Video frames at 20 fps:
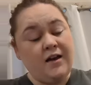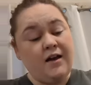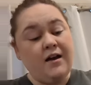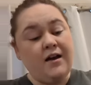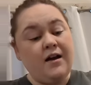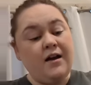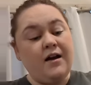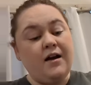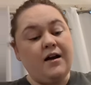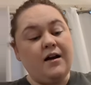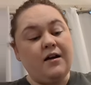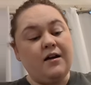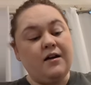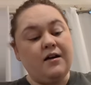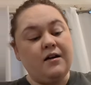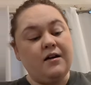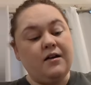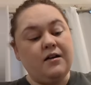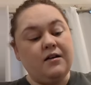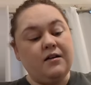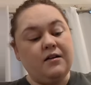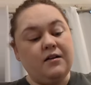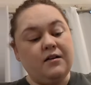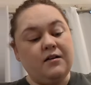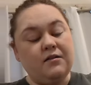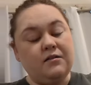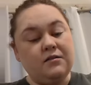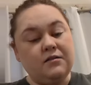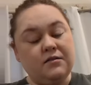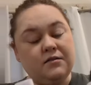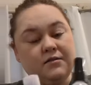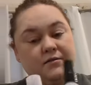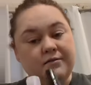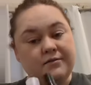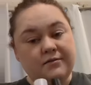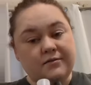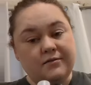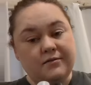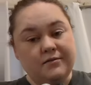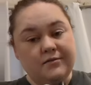Nothing is said.